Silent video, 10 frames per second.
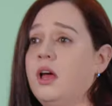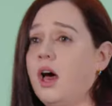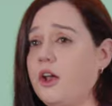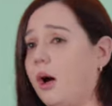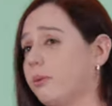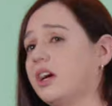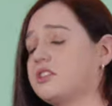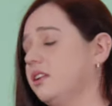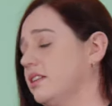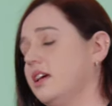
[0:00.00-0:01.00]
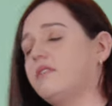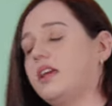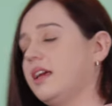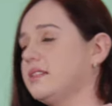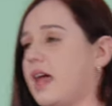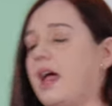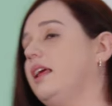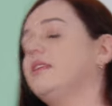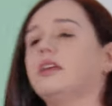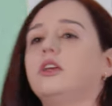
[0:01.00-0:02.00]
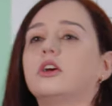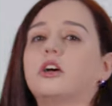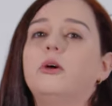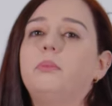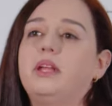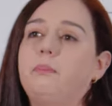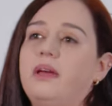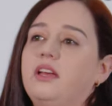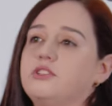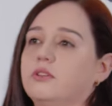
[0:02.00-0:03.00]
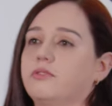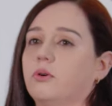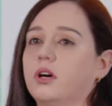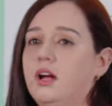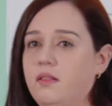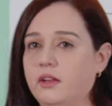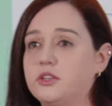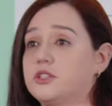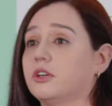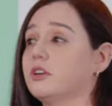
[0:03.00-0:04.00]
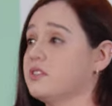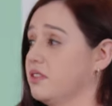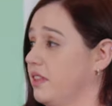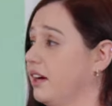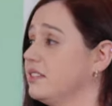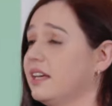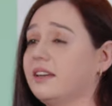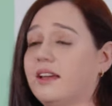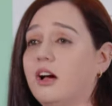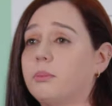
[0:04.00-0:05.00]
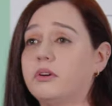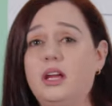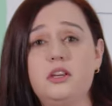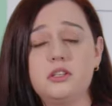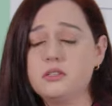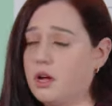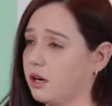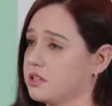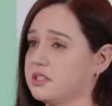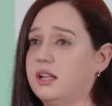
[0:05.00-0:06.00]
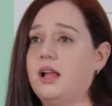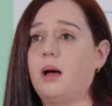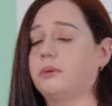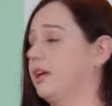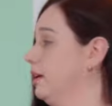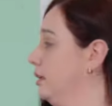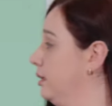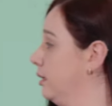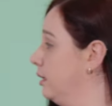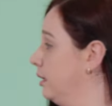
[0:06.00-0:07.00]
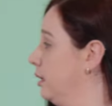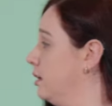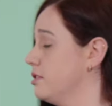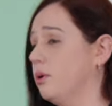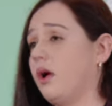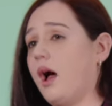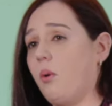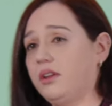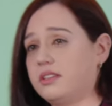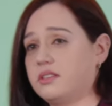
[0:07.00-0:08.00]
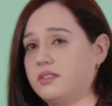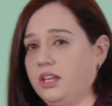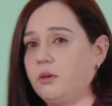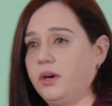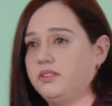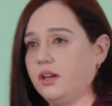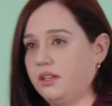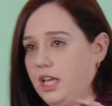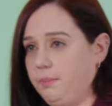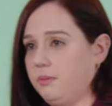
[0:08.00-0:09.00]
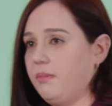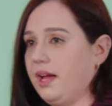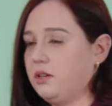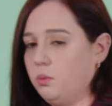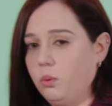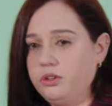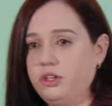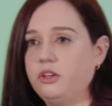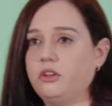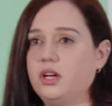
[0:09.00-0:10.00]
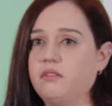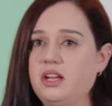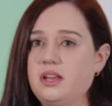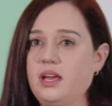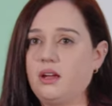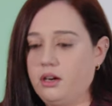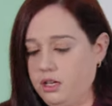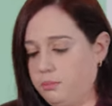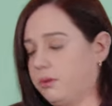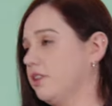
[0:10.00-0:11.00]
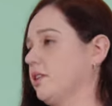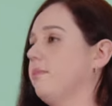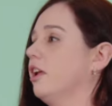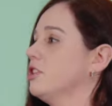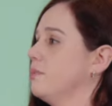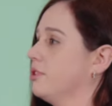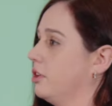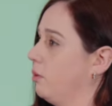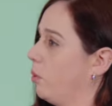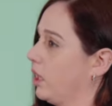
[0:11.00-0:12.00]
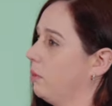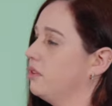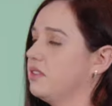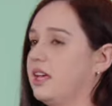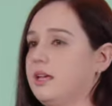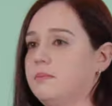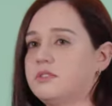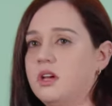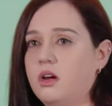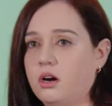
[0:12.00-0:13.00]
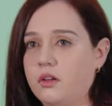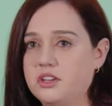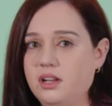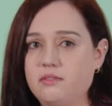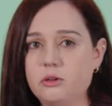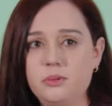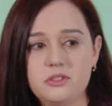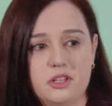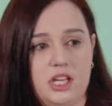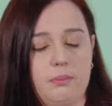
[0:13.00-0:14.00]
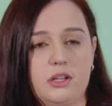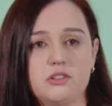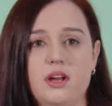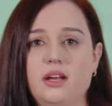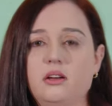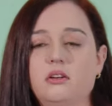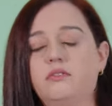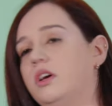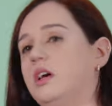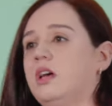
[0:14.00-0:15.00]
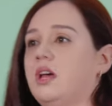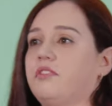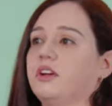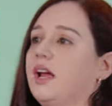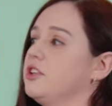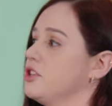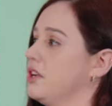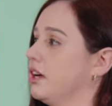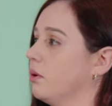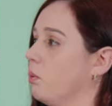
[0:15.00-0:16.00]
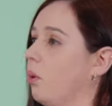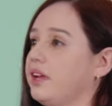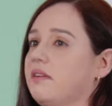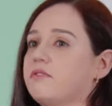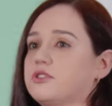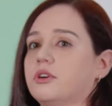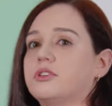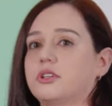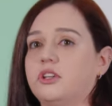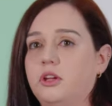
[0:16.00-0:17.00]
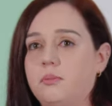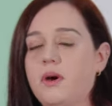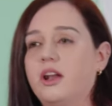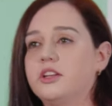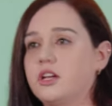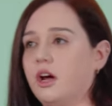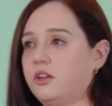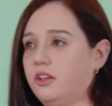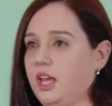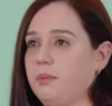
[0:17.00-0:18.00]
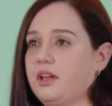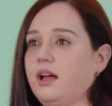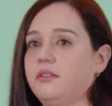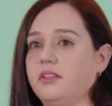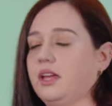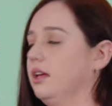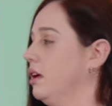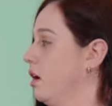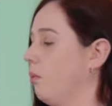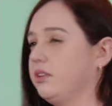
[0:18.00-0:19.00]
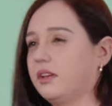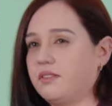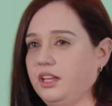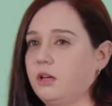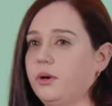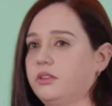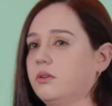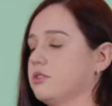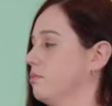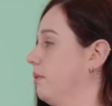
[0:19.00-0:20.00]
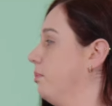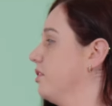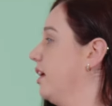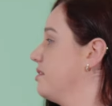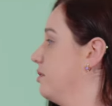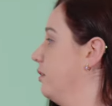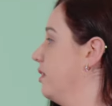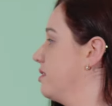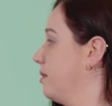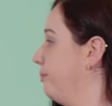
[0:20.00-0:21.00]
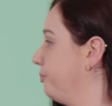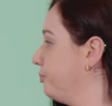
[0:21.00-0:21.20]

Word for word: An operational activity is anything your company pays you for that ensures that their day-to-day -day operations are still happening. So I want you to think about that. Keep in mind, what do you do every day? Are you in project management? Are you working with teams? Are there deliverables you're keeping track of? If you're an engineer, what infrastructure do you manage? How do you keep it healthy? I want you to think about those as we progress through this.